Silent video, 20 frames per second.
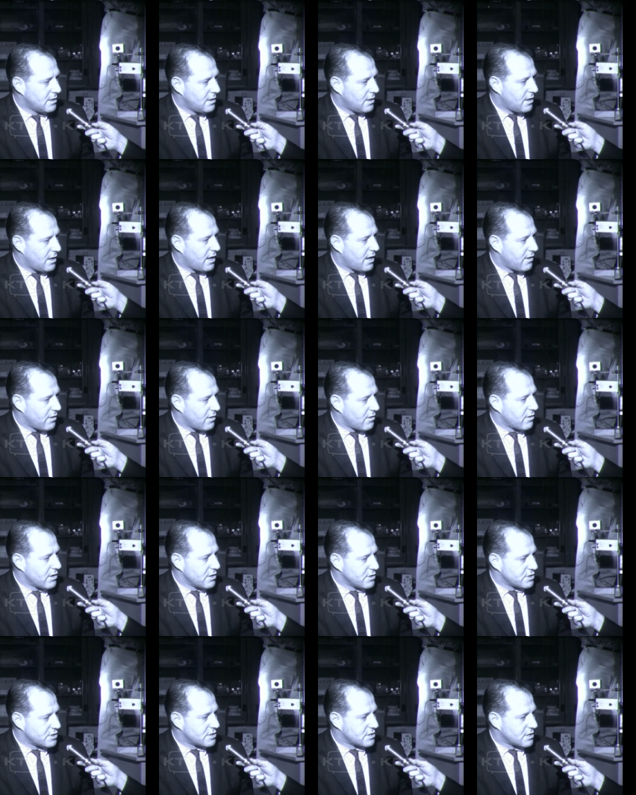And there
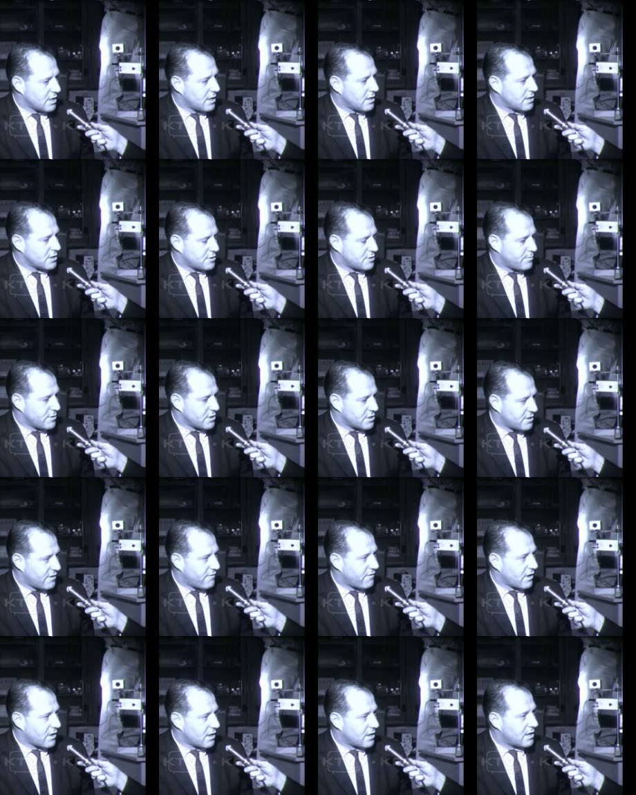is
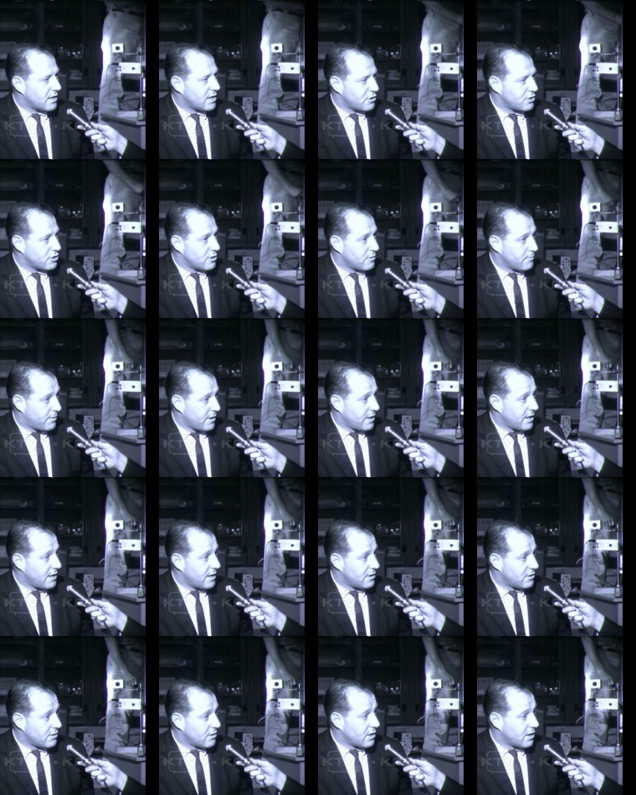specific attention paid
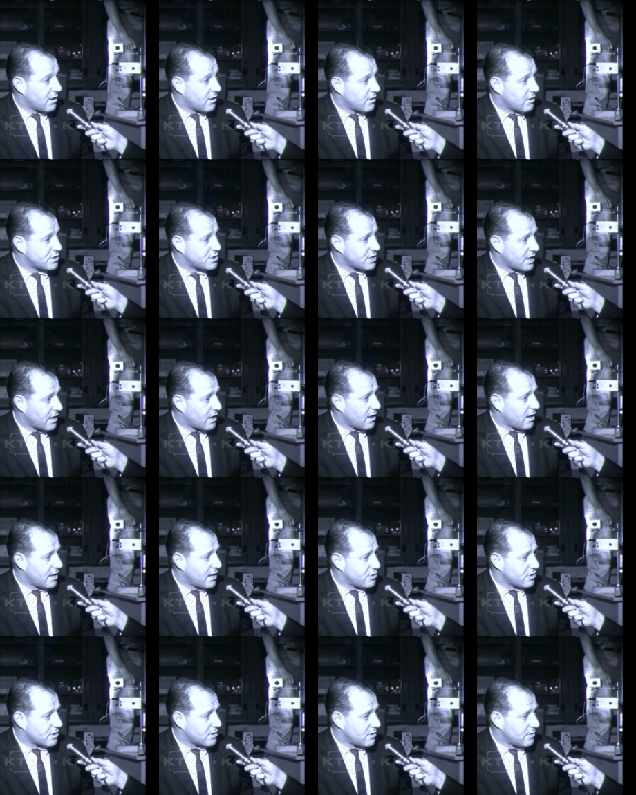to their
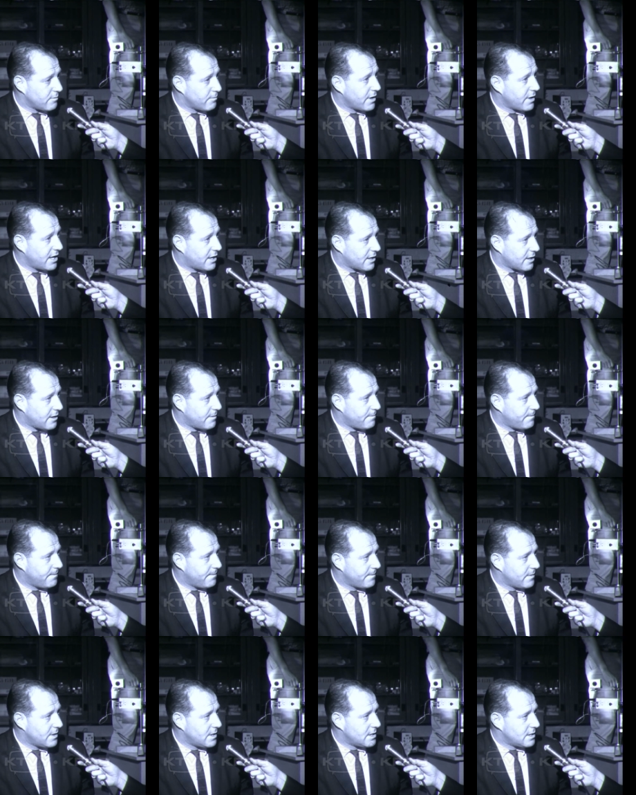psychological makeup.
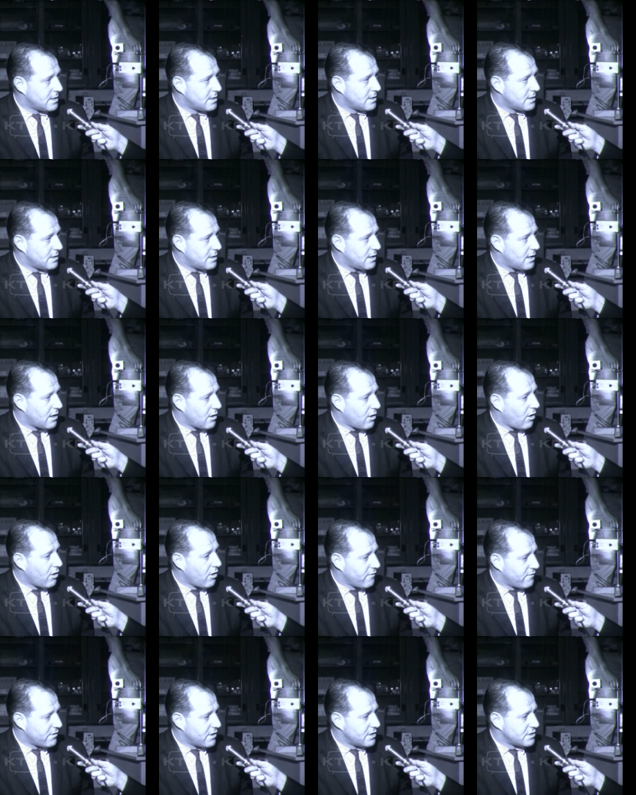And all
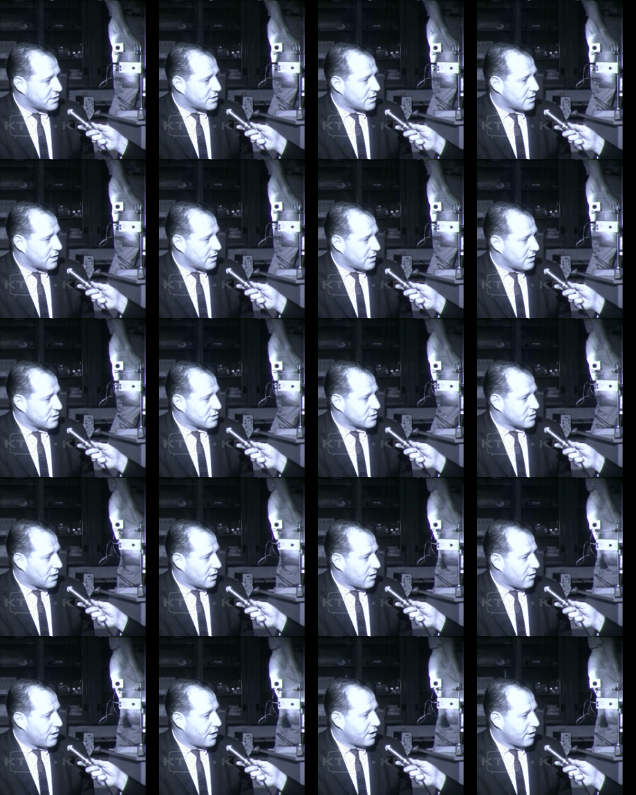of these things
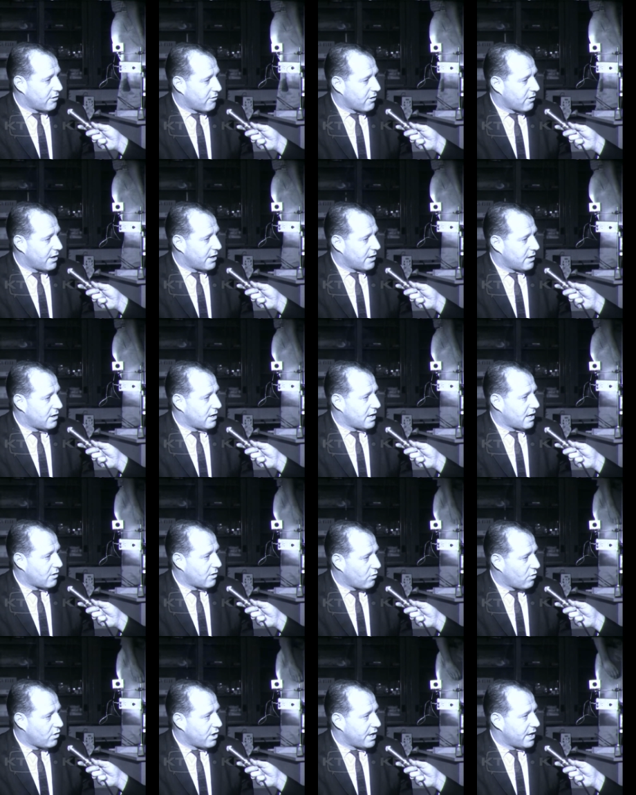are integrated and
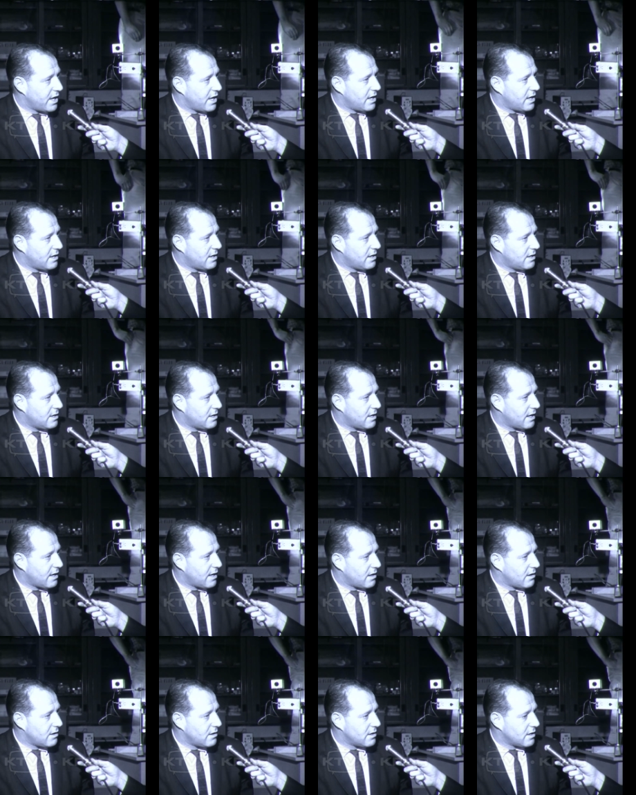weighed,
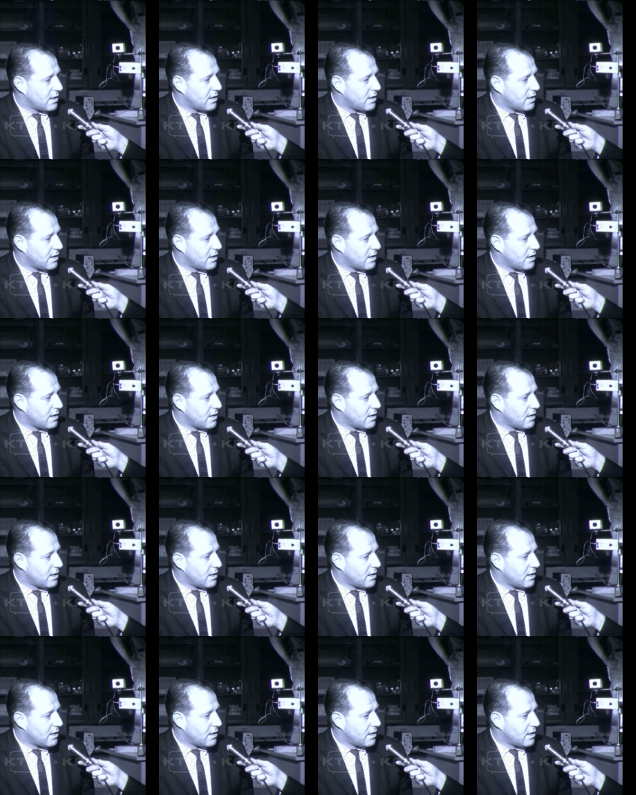and